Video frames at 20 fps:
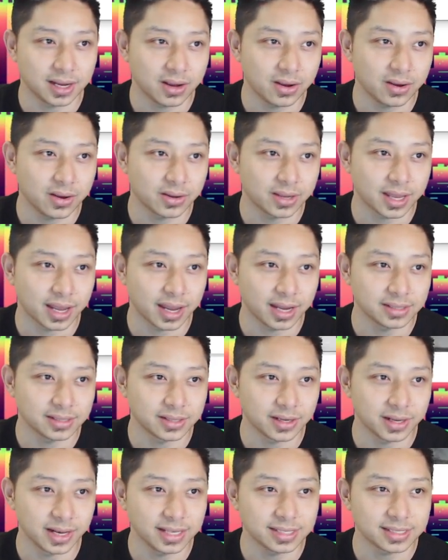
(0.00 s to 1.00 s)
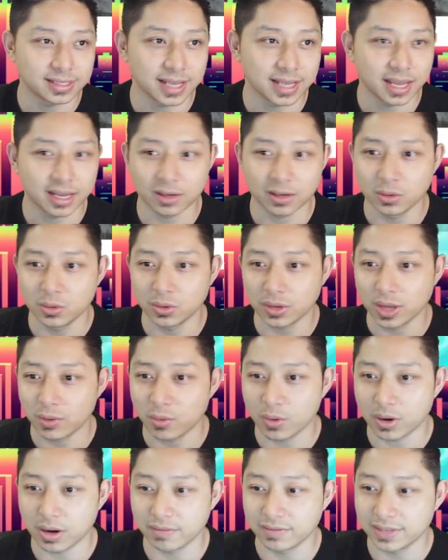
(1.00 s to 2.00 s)
Okay, so let's take a look at
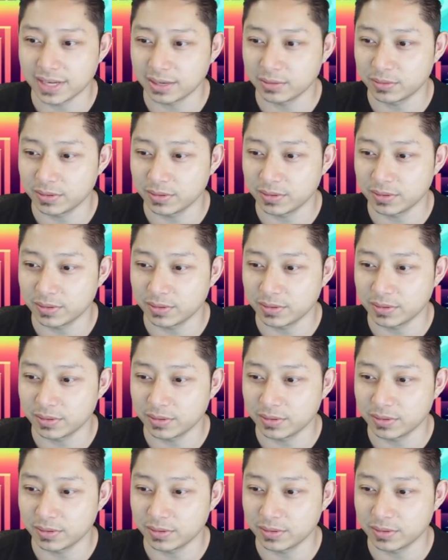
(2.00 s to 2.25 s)
what I've done with